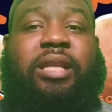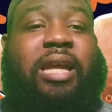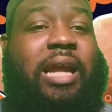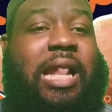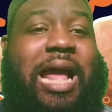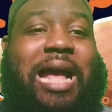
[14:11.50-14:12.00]

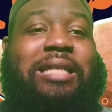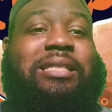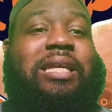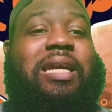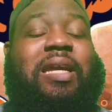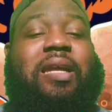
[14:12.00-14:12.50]
Eli
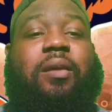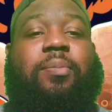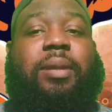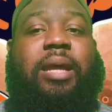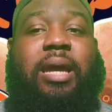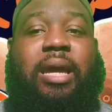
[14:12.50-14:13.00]
still getting
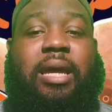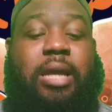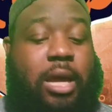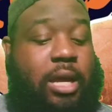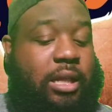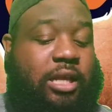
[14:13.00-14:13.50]
up in
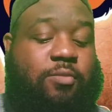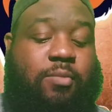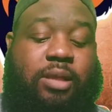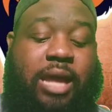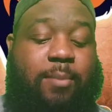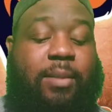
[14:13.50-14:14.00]
age.
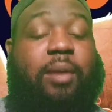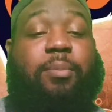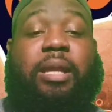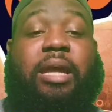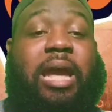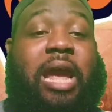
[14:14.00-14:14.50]
That
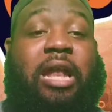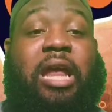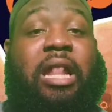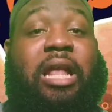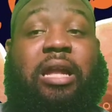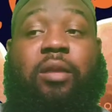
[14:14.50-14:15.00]
might be the game
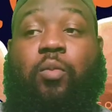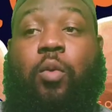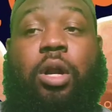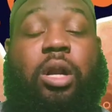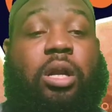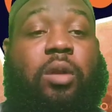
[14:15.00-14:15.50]
they let
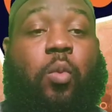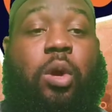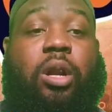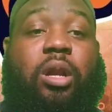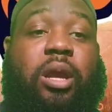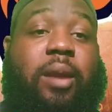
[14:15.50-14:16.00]
one of
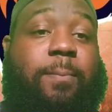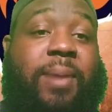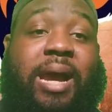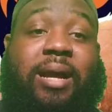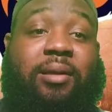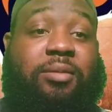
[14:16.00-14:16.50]
their
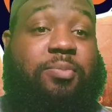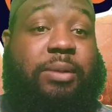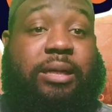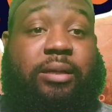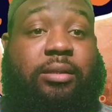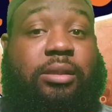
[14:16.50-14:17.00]
backups
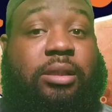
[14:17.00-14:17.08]
play.